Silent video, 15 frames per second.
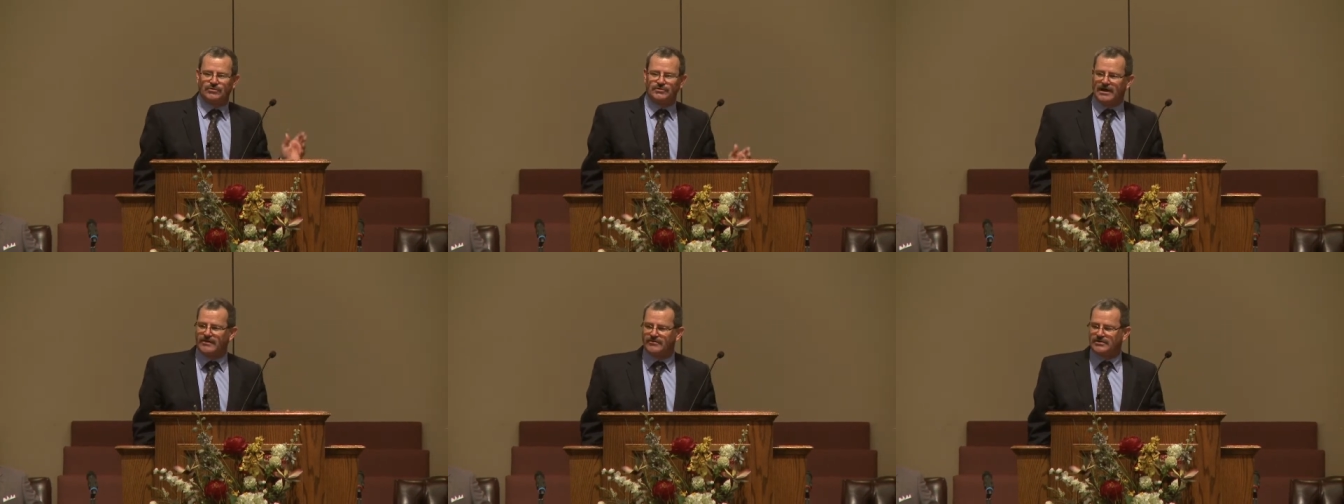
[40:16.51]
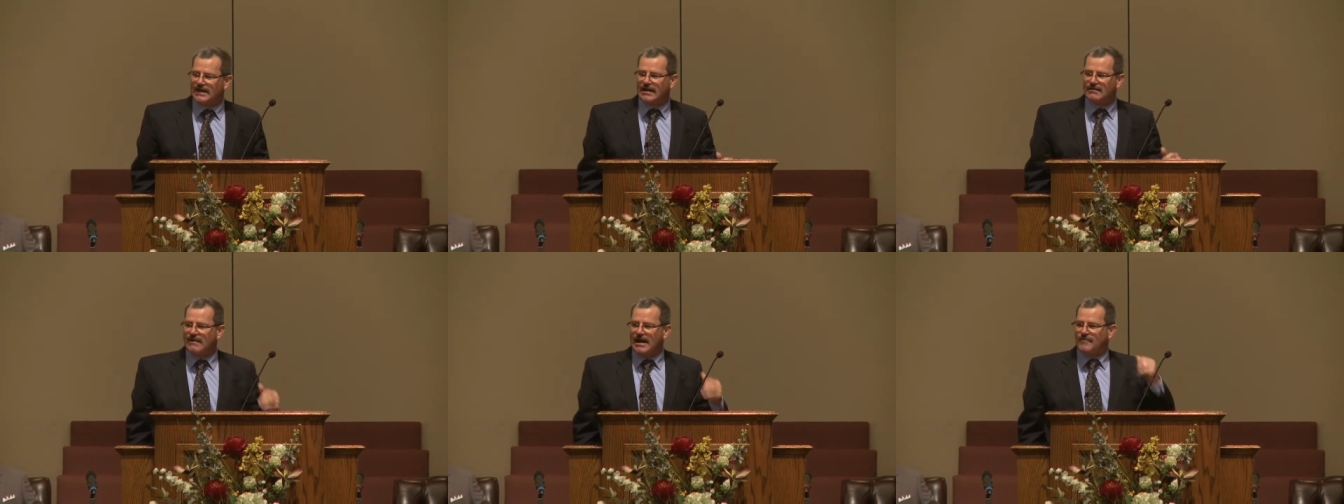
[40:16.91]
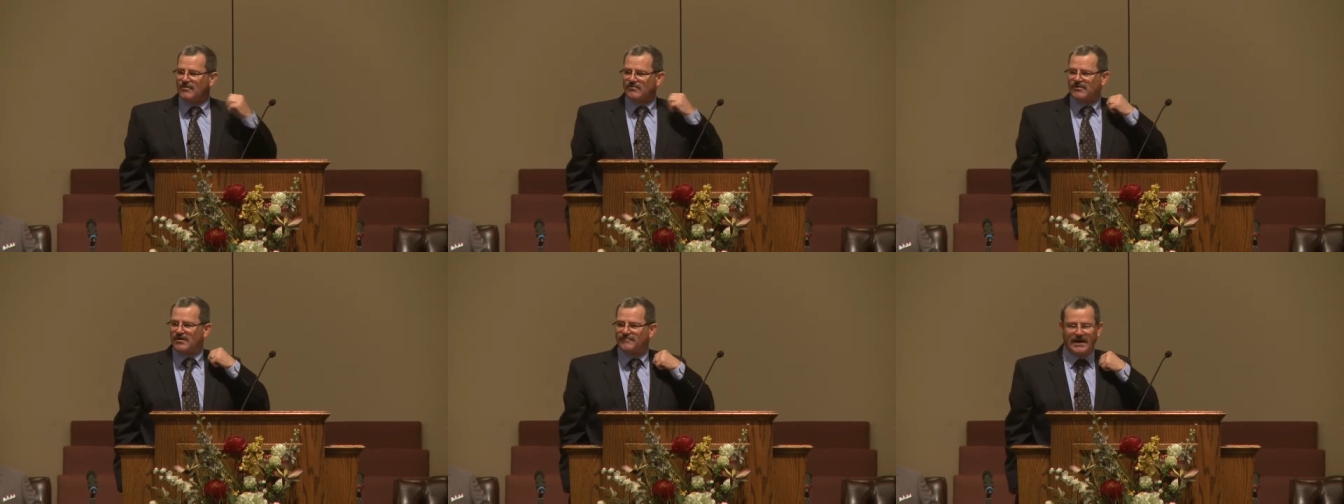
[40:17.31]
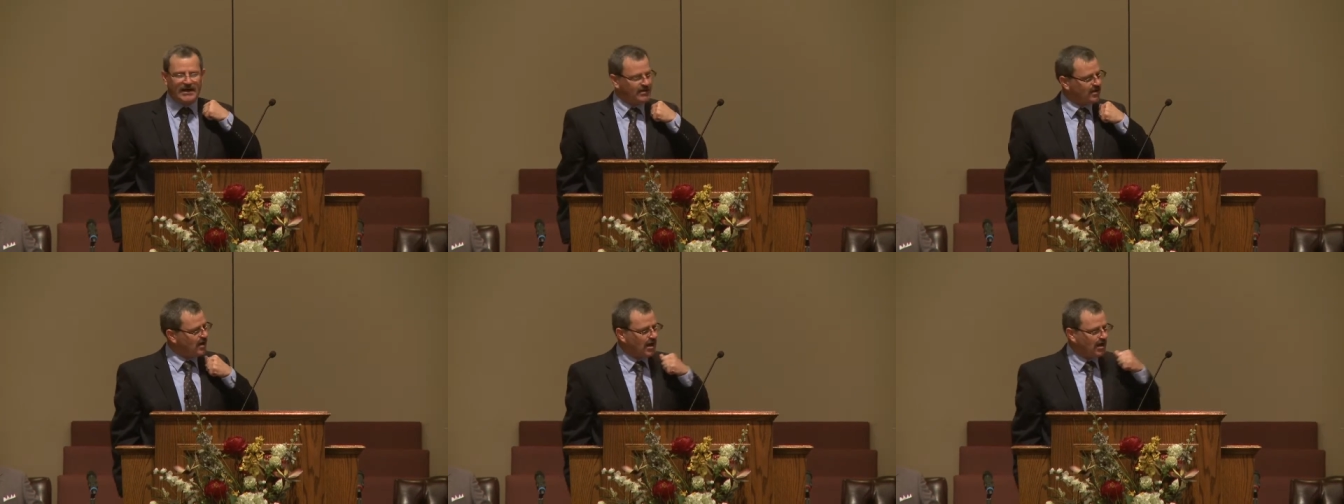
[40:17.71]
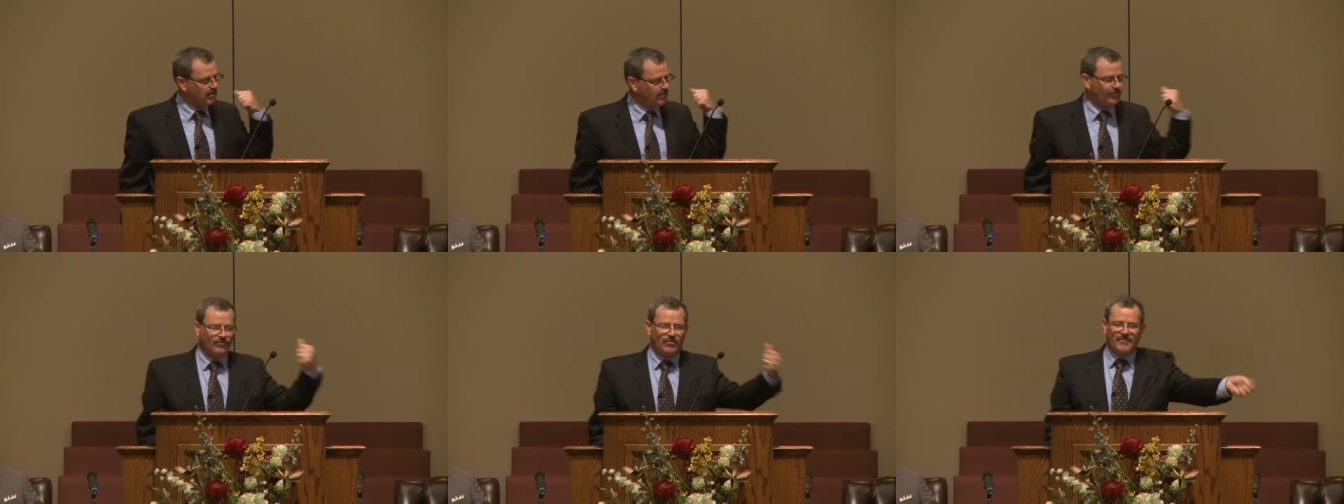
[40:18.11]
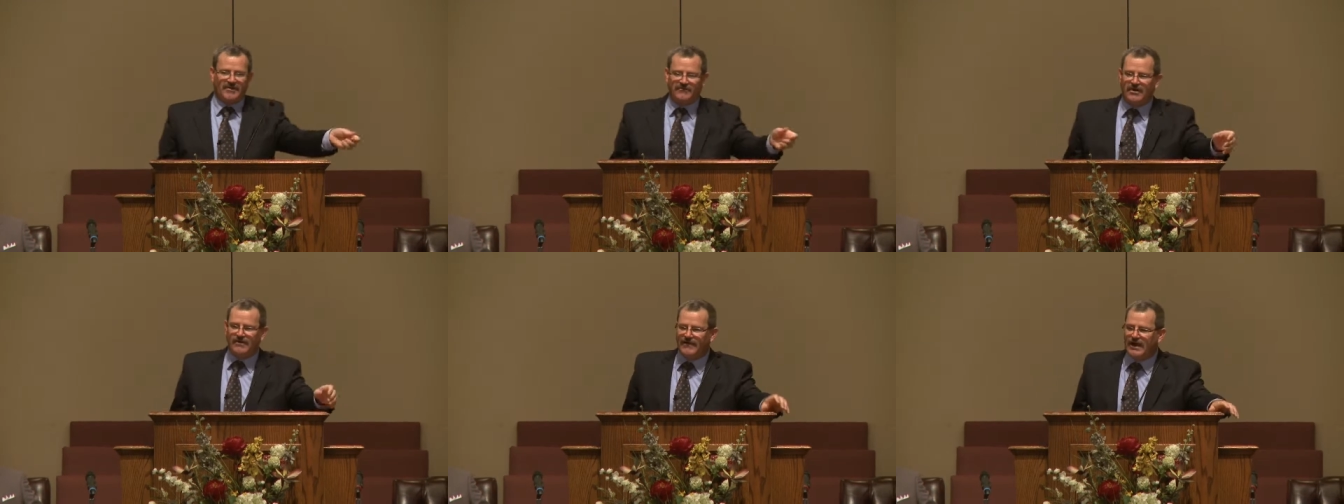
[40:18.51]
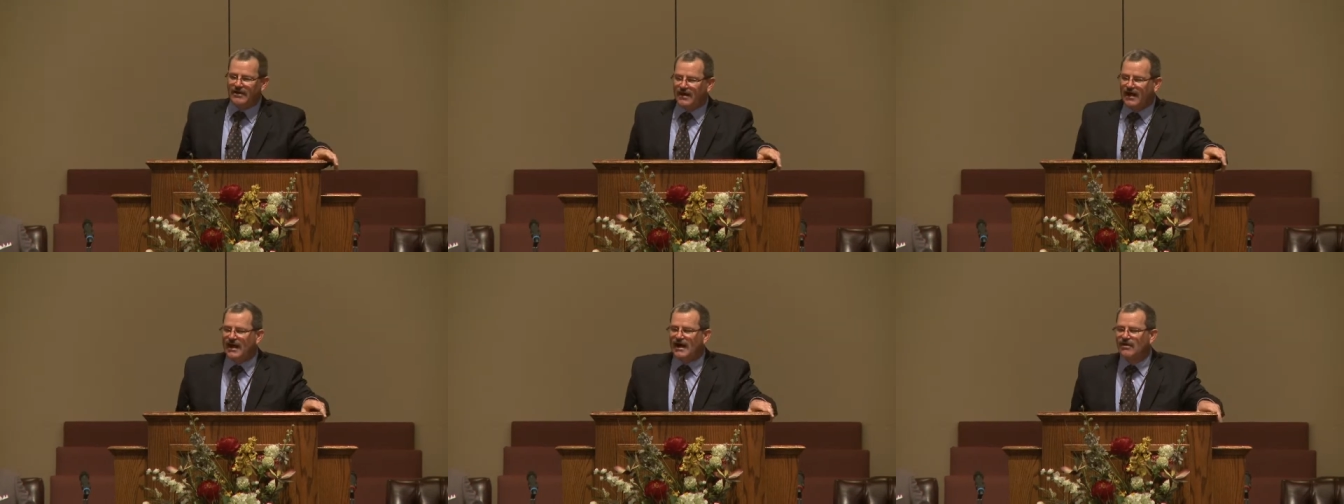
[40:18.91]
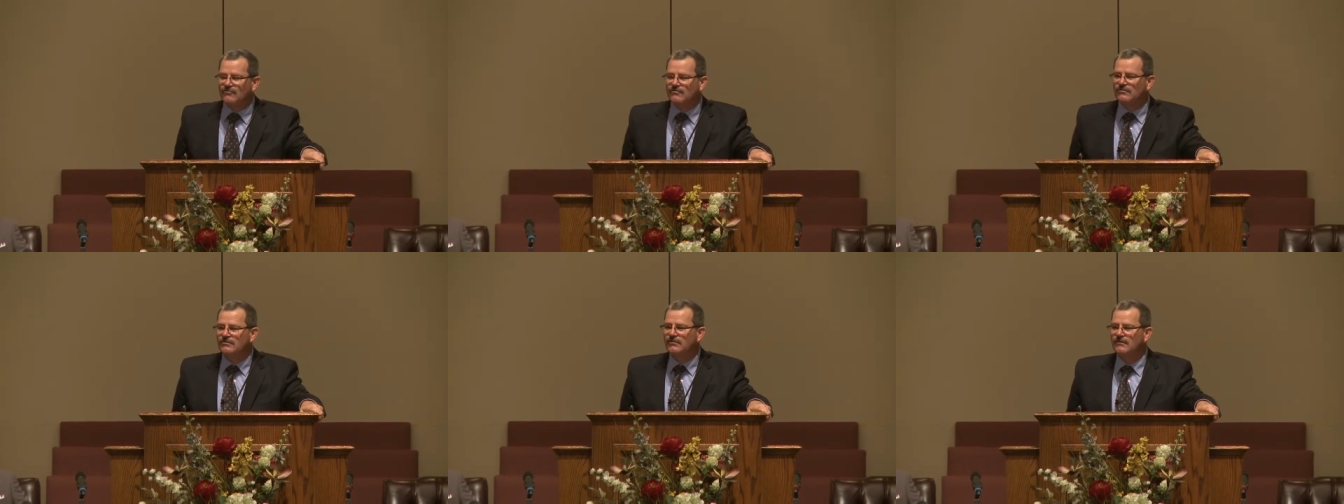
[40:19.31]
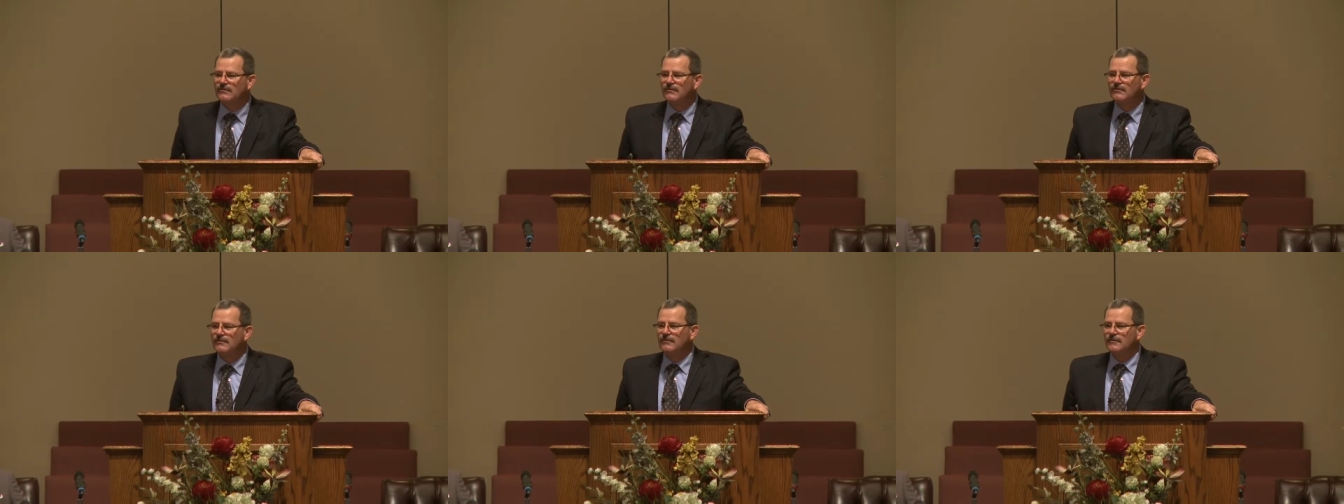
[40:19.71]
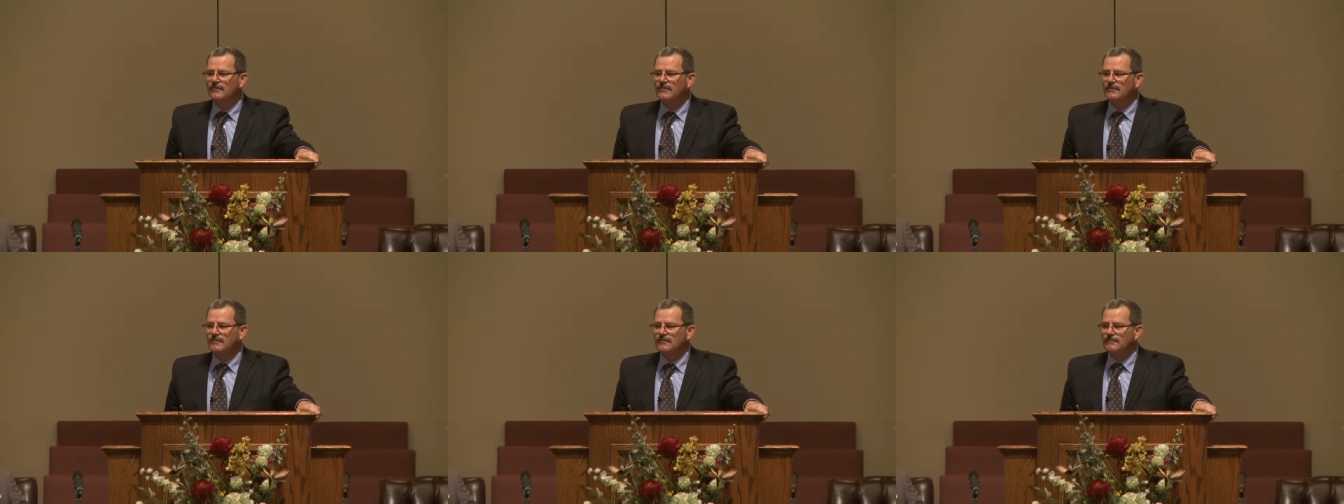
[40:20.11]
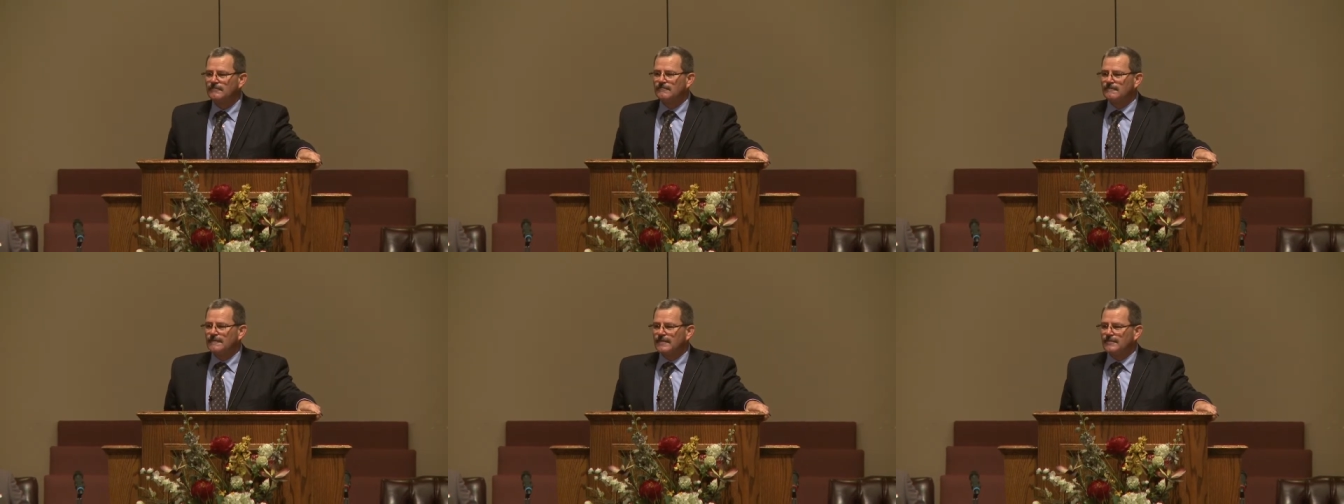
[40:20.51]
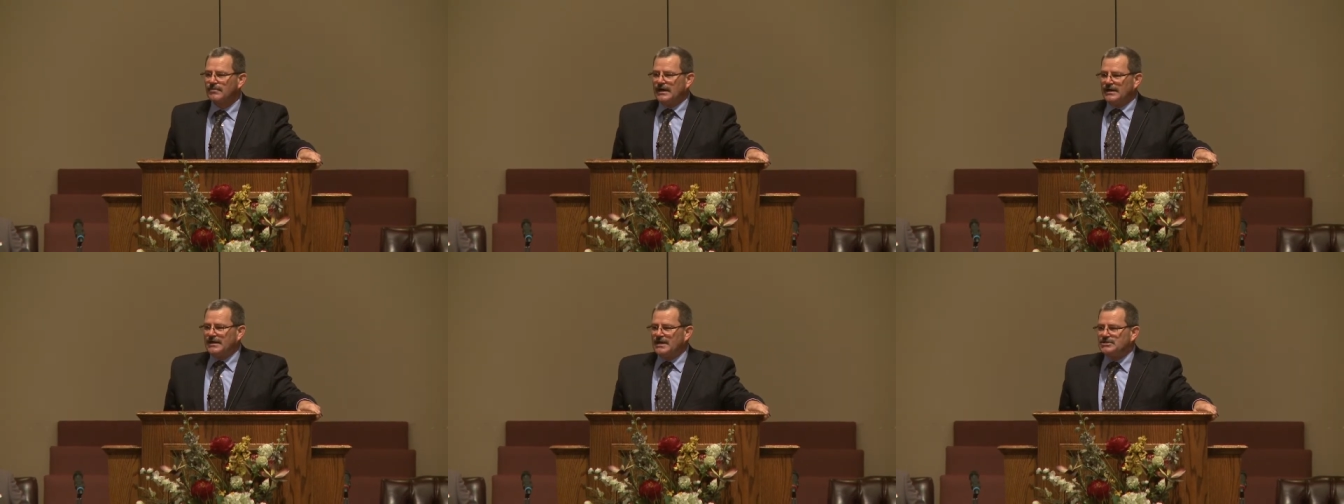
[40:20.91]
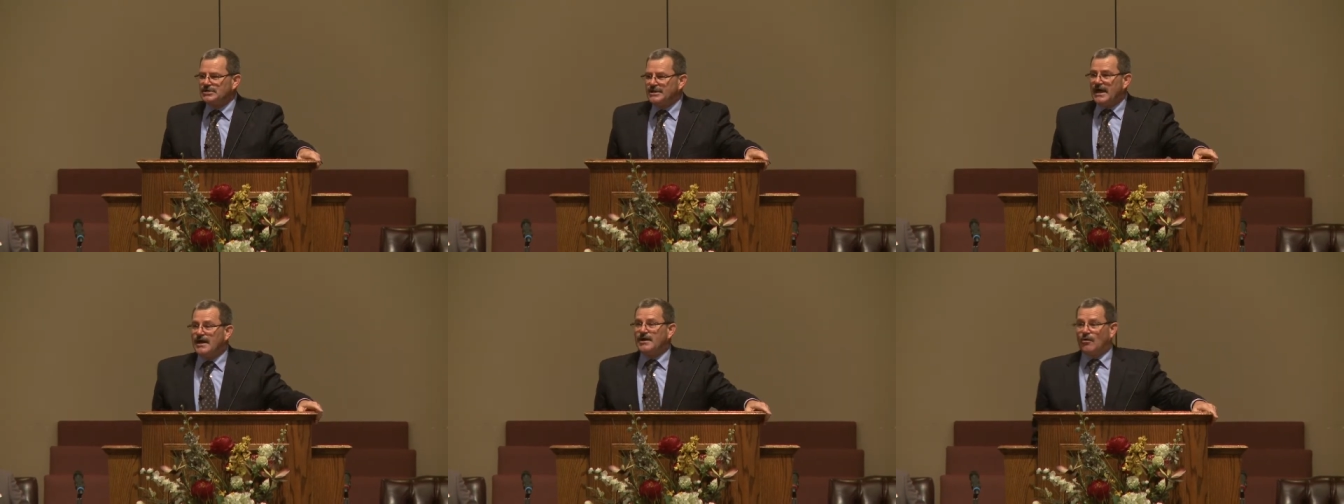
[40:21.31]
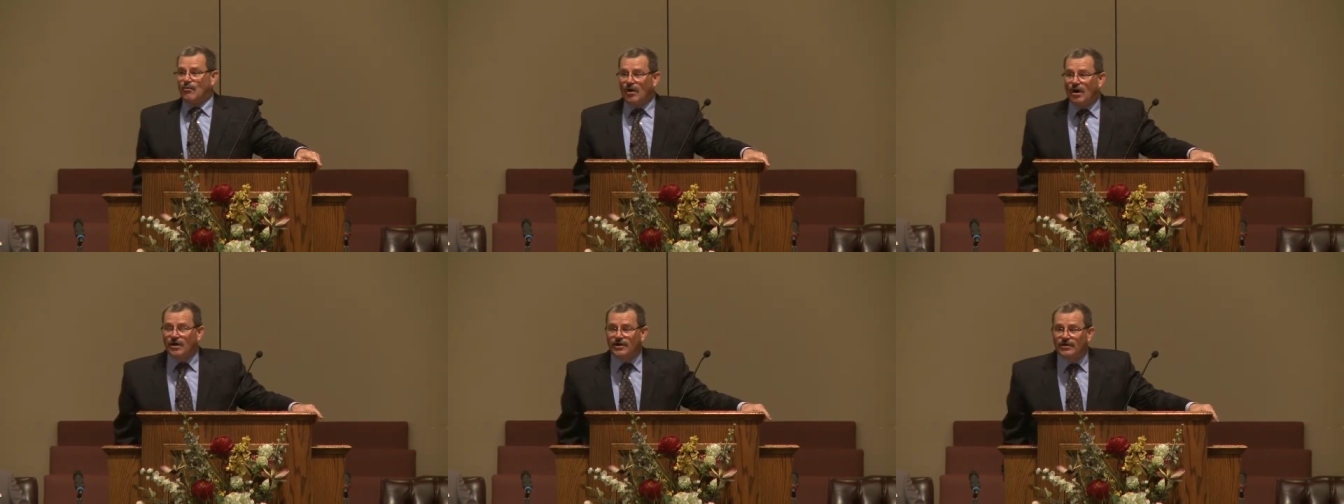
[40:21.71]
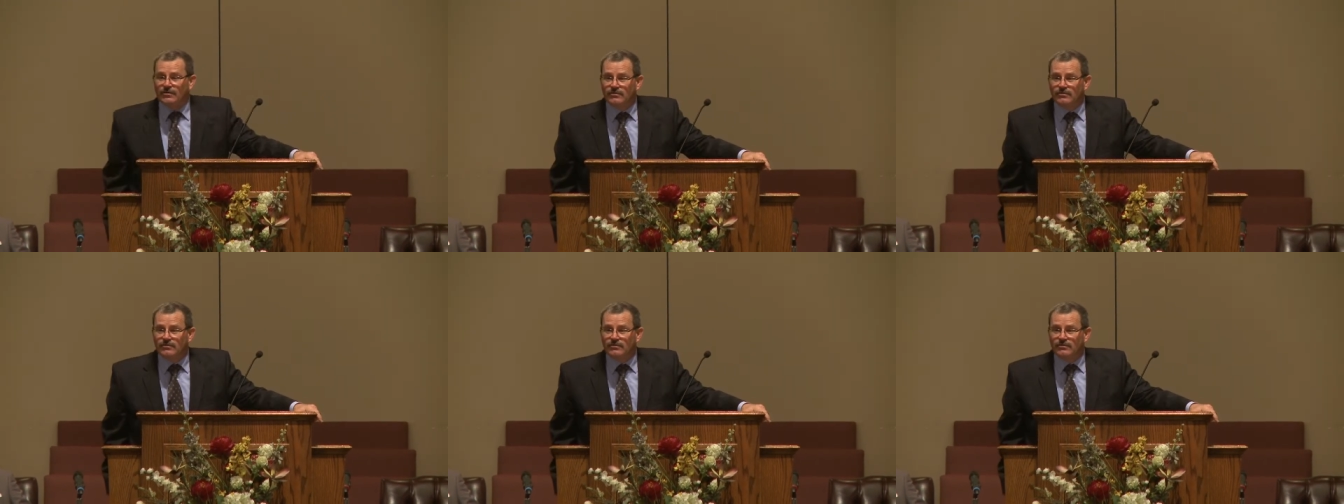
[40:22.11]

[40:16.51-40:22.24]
The other day I grabbed myself by the collar and threw myself out of the house. But I need you down there working.